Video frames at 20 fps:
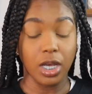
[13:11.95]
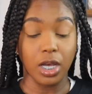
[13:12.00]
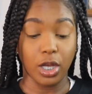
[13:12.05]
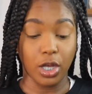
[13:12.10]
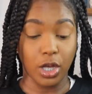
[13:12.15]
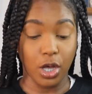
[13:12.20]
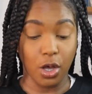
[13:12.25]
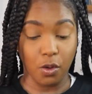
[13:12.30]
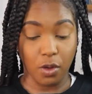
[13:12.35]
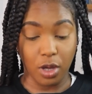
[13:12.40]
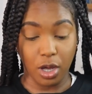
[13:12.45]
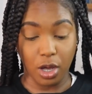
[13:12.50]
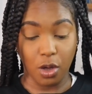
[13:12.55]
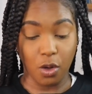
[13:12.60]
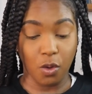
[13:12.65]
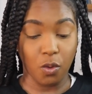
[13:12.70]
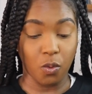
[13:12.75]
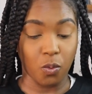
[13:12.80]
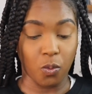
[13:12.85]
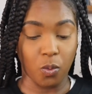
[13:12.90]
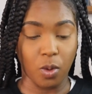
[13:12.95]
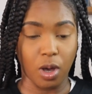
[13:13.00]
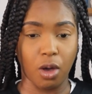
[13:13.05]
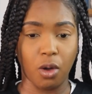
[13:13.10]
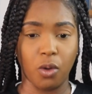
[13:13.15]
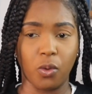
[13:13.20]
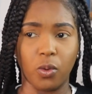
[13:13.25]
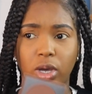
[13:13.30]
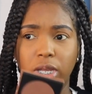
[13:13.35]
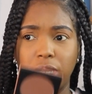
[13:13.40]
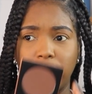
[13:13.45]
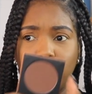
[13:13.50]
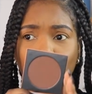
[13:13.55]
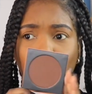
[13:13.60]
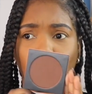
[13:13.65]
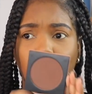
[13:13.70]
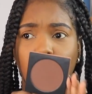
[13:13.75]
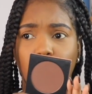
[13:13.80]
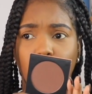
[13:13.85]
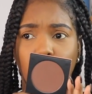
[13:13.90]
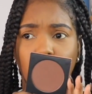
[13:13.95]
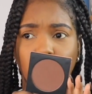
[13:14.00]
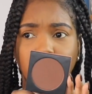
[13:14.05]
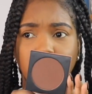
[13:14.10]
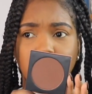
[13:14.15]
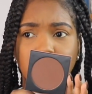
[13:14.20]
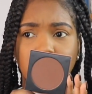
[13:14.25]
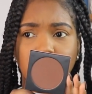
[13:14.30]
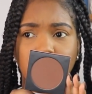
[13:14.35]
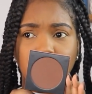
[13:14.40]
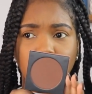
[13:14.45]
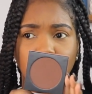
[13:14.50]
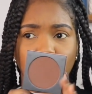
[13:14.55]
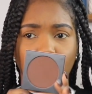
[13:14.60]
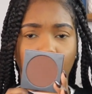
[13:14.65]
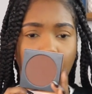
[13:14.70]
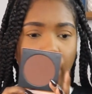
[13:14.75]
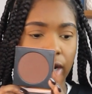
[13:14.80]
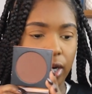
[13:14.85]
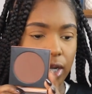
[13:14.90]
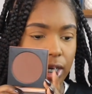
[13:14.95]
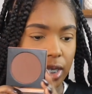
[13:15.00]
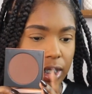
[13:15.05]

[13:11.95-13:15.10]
Cocoa Woe and whoa This is dark.